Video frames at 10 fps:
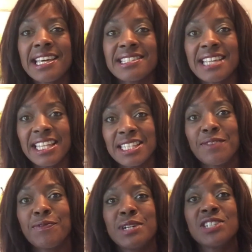exactly
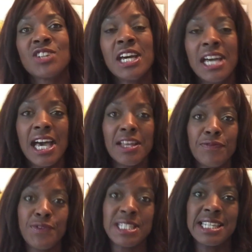the fridge
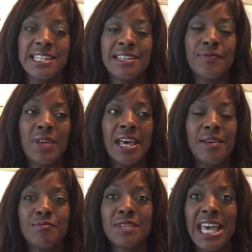and freezer
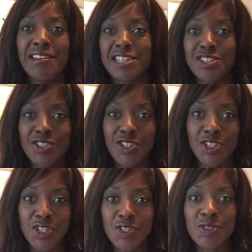areas to
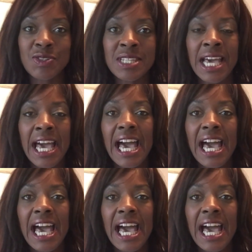use,